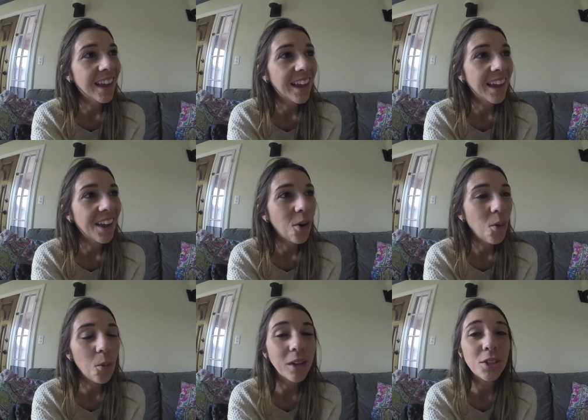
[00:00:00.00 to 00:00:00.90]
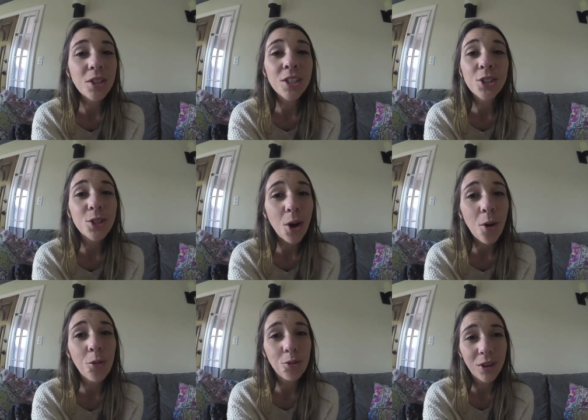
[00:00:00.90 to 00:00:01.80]
Yeah. Which is
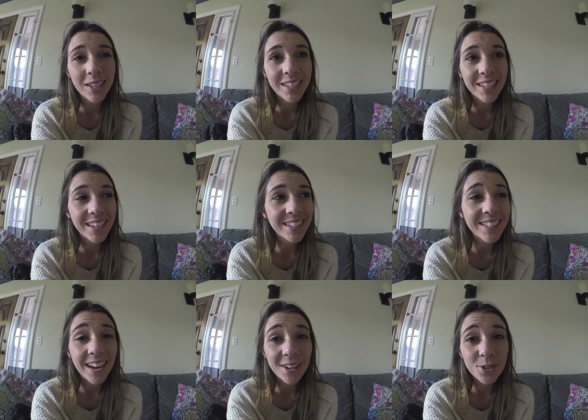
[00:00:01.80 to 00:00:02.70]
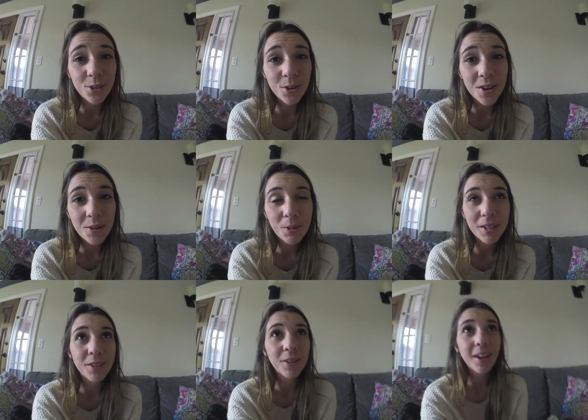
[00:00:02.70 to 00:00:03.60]
so funny. A dinosaur.
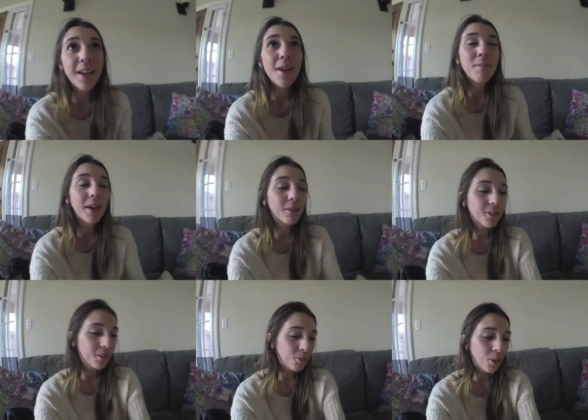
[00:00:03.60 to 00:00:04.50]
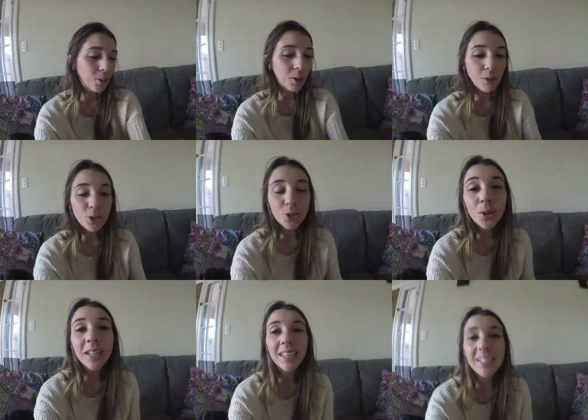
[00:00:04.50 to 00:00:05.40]
We Mike, when we were
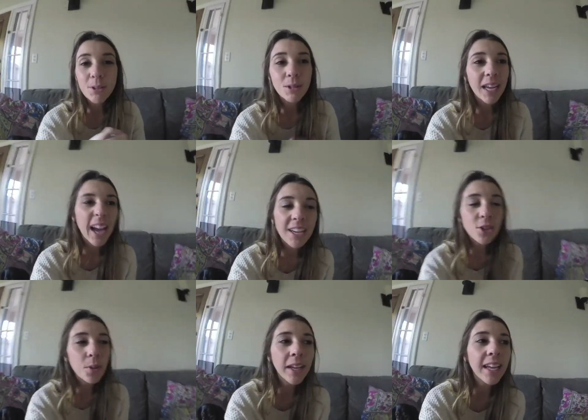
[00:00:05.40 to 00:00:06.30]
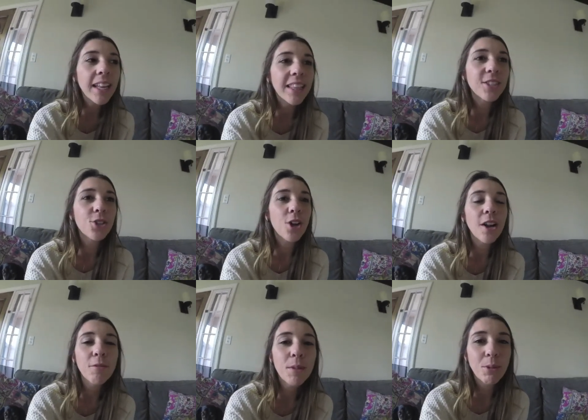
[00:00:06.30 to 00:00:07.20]
shooting these, he was like, I just want to get this
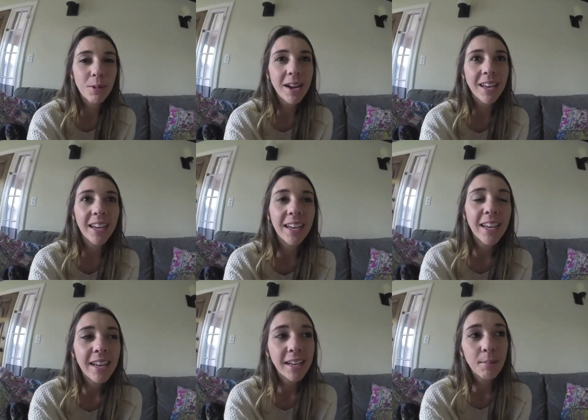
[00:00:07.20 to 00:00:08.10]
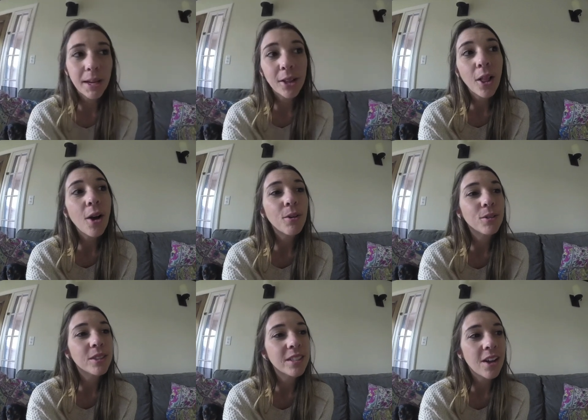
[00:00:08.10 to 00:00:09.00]
shot of me running in my
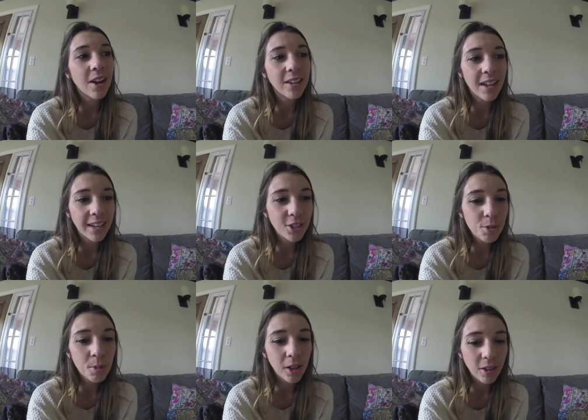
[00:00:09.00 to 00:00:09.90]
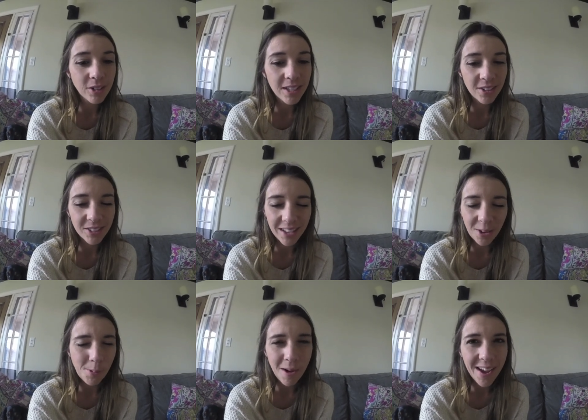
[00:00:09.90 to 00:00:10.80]
clothes, not like gym clothes. And I was
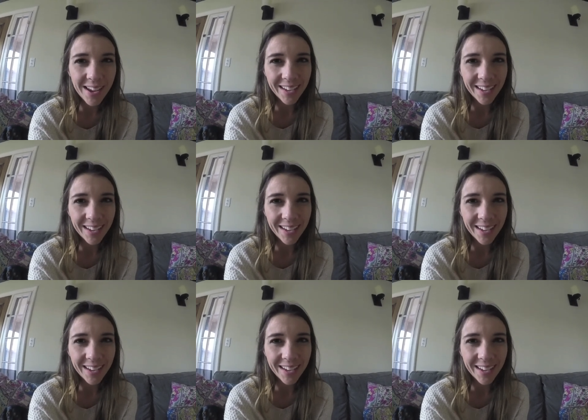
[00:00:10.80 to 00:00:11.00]
like, why?